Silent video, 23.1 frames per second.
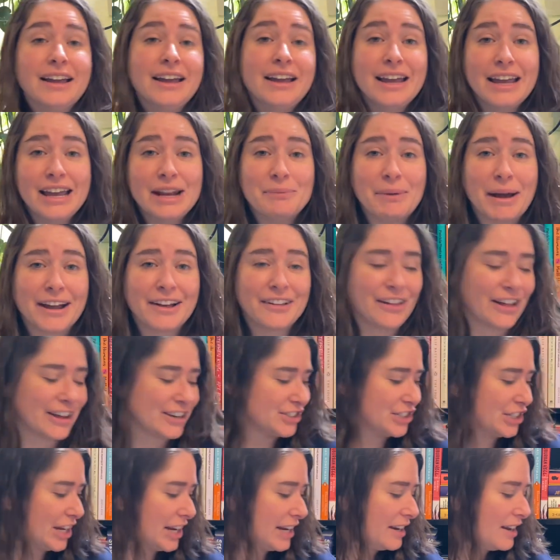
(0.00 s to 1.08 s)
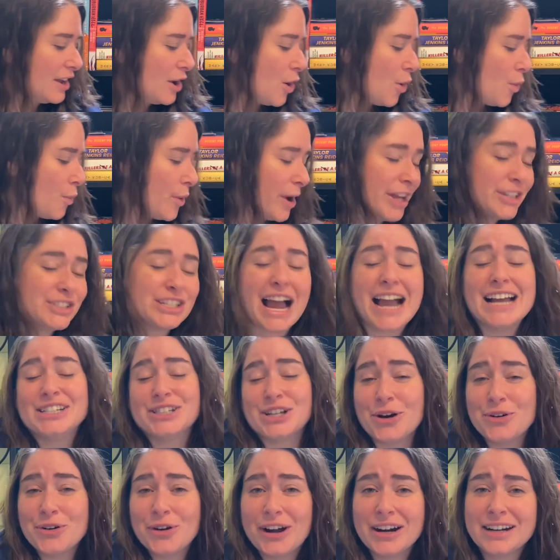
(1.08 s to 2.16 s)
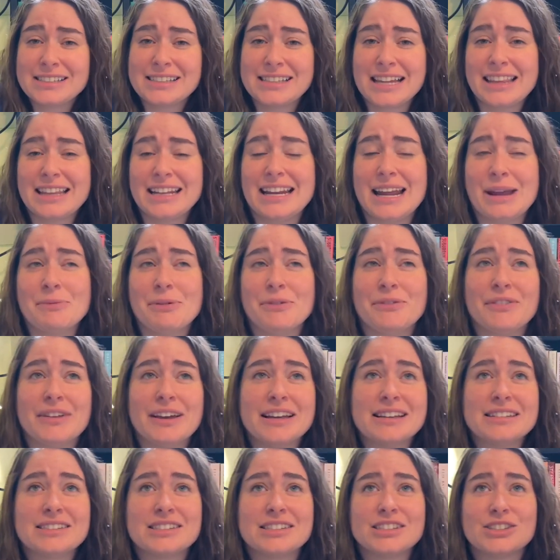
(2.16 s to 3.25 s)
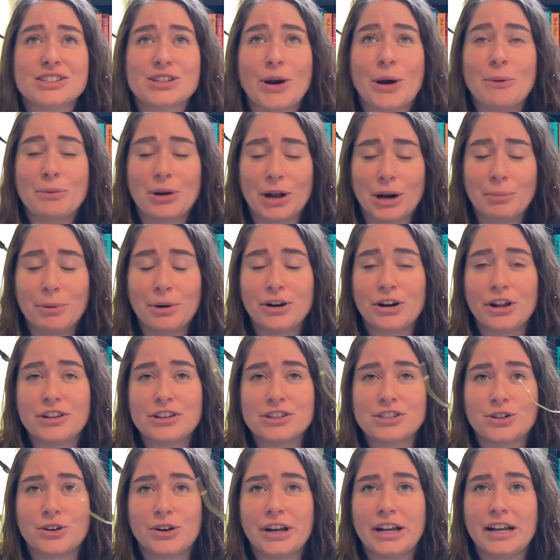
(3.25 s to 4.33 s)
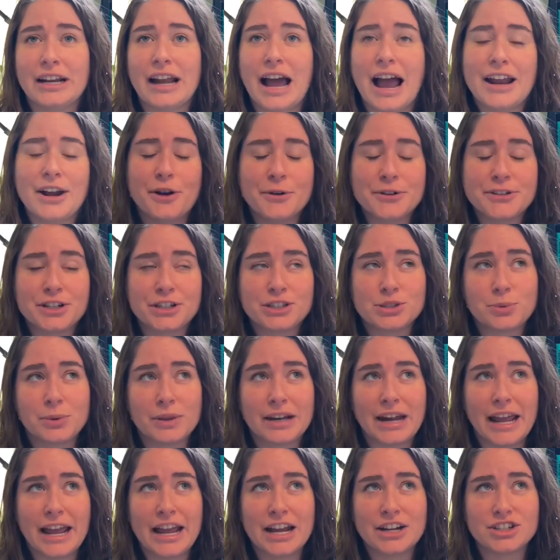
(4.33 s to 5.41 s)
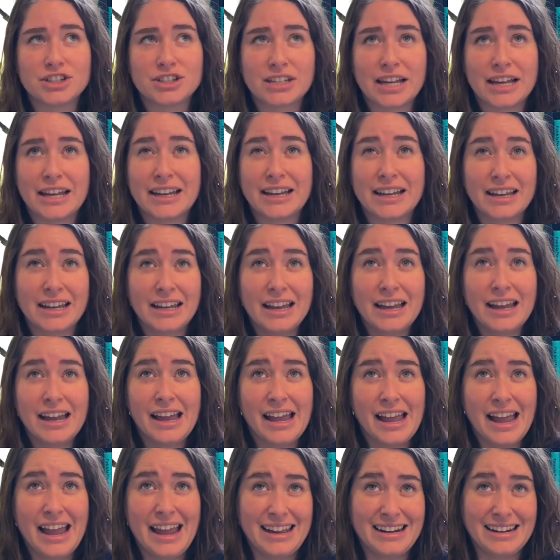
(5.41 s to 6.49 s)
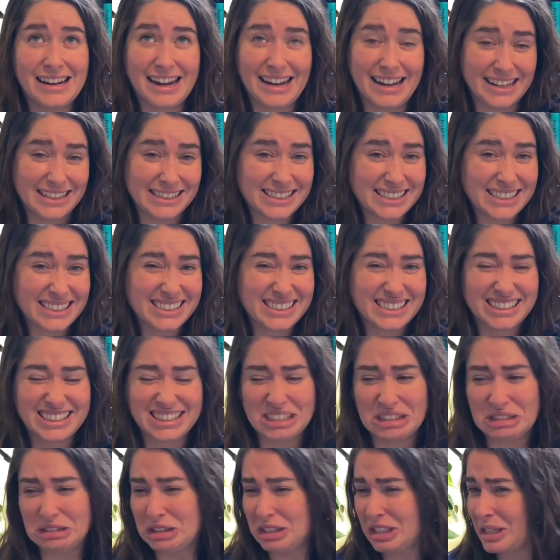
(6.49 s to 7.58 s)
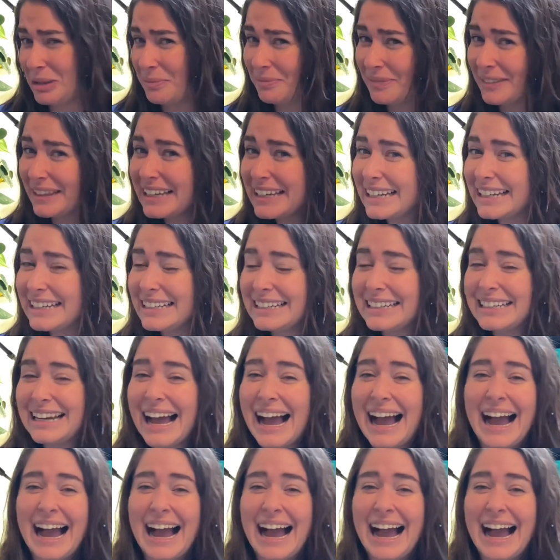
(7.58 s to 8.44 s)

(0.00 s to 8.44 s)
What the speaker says: in my collection, which I don't know how to say the name of this. So I'm going to put it on the screen. I know it starts with an H. It's like Heniensis or something.